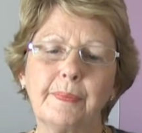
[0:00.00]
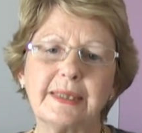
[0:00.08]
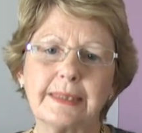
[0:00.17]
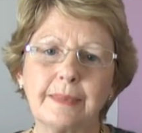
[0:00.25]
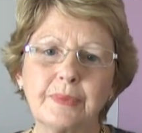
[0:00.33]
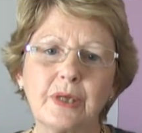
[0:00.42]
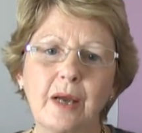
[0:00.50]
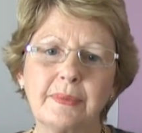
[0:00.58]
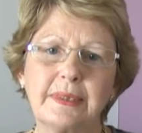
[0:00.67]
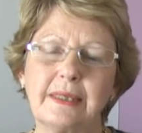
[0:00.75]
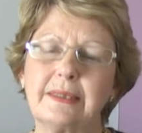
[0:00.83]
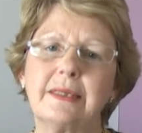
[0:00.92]

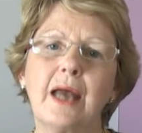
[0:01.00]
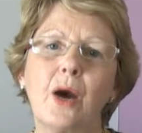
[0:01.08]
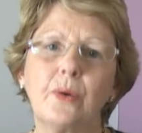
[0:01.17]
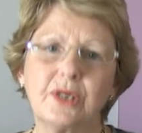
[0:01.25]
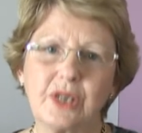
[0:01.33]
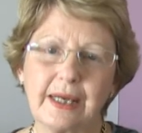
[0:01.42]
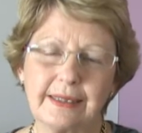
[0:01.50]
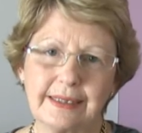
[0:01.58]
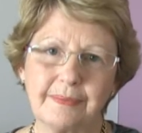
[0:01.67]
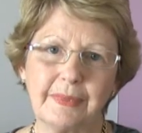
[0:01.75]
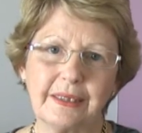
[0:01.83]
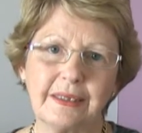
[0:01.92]
sometimes there's no
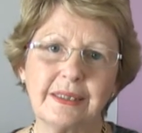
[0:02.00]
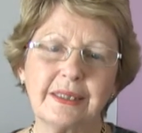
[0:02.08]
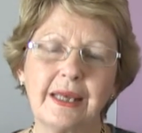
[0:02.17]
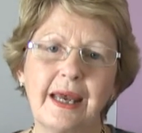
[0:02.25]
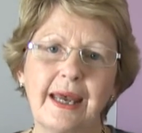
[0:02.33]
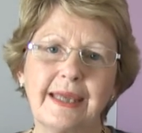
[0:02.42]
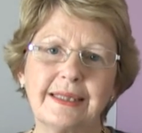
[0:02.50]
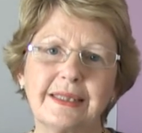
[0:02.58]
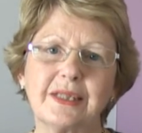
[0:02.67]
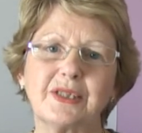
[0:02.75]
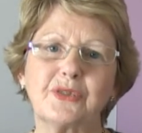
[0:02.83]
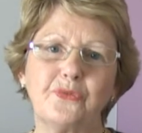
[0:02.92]
adjustment, it's
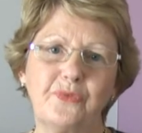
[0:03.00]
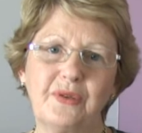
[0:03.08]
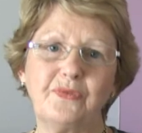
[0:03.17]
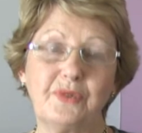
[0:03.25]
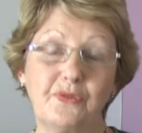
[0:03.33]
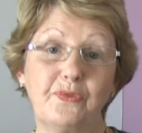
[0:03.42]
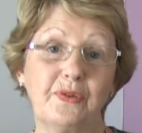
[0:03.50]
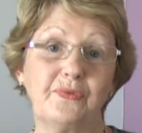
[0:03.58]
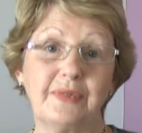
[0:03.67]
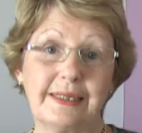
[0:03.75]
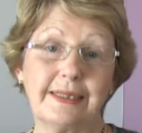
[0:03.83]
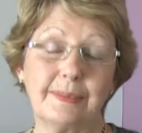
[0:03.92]
just a
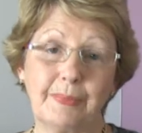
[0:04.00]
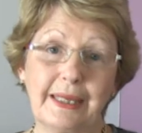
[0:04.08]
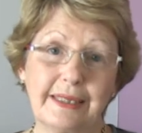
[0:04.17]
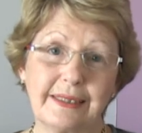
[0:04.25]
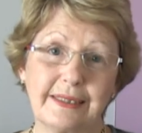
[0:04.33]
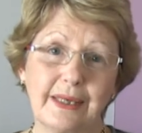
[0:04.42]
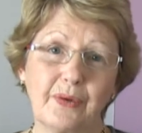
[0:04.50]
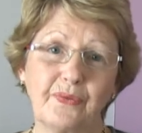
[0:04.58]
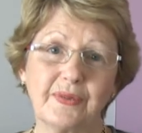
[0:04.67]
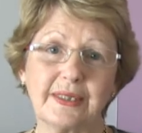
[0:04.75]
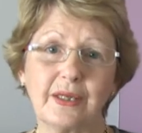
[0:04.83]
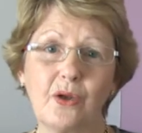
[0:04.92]
50-50 split. So
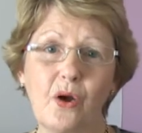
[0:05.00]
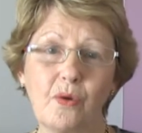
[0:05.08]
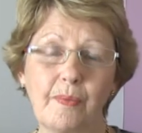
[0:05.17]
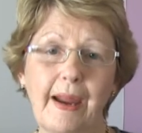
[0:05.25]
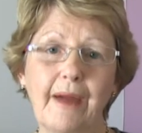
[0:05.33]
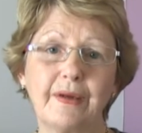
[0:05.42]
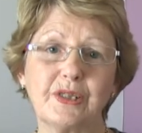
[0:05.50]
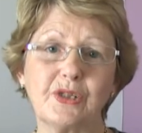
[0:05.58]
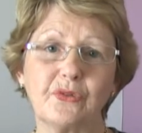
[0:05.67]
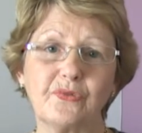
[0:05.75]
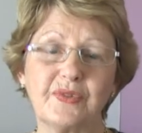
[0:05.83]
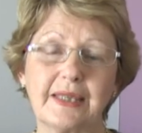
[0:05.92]
if it's a long marriage
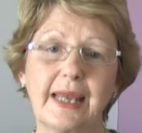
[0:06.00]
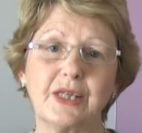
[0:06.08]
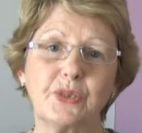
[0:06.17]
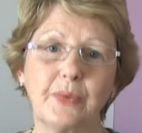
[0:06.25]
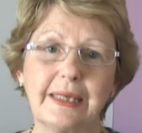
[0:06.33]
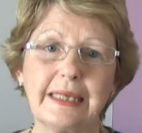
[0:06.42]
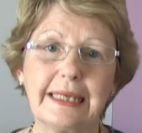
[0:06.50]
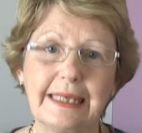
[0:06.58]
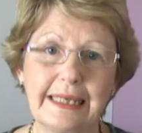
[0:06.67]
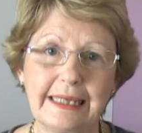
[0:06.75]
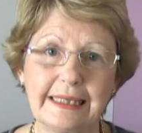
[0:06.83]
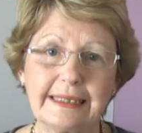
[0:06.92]
of say 20
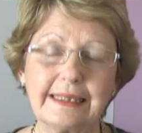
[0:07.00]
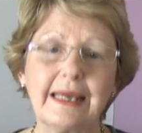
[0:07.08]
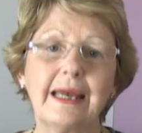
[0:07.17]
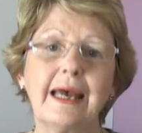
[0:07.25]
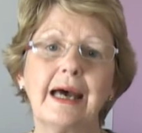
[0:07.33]
years,